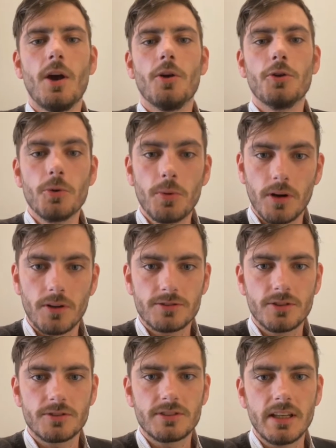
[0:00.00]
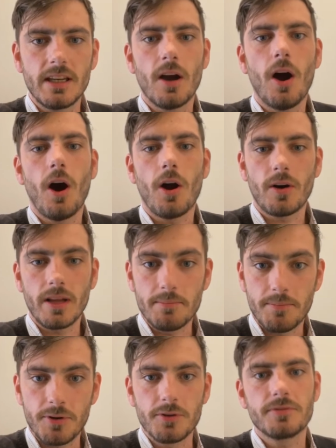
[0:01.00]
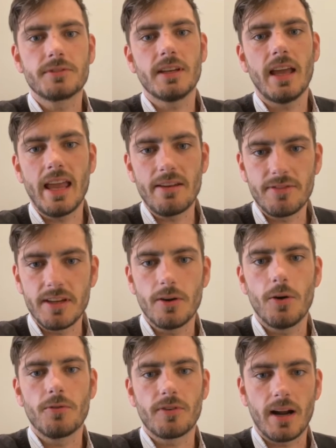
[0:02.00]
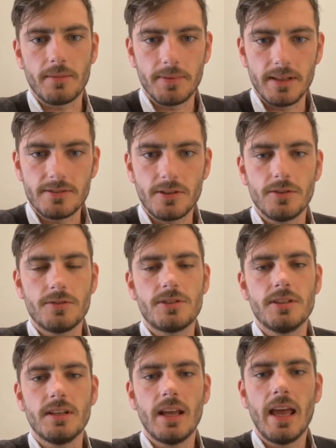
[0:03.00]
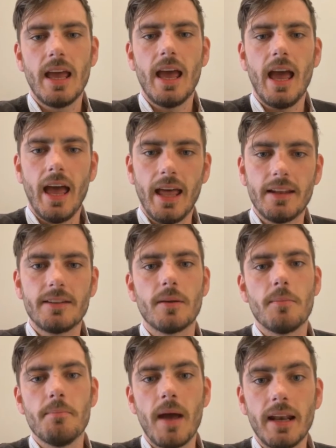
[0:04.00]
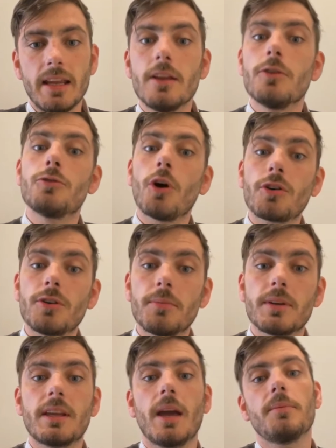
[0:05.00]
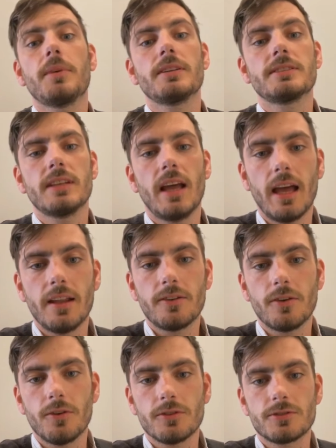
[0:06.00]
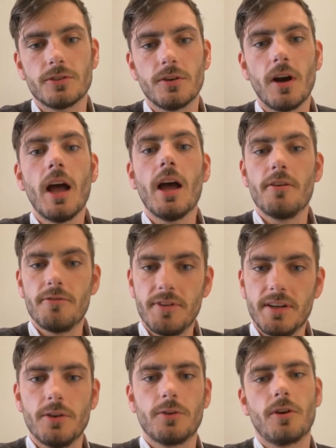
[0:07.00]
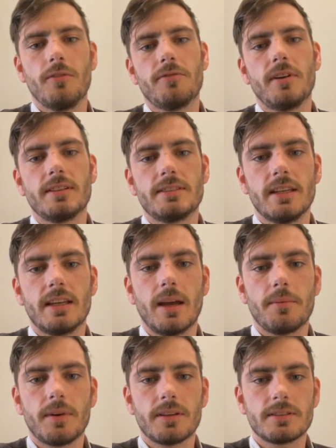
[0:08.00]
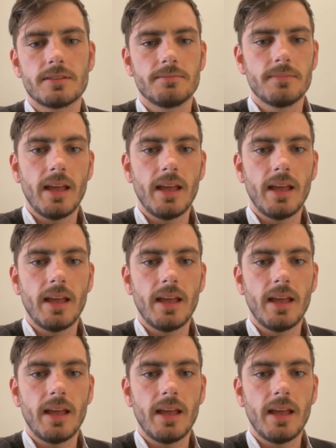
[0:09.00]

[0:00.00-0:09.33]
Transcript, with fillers: You will also see our improved A V over I P solution and many document cameras and also video conferencing cameras.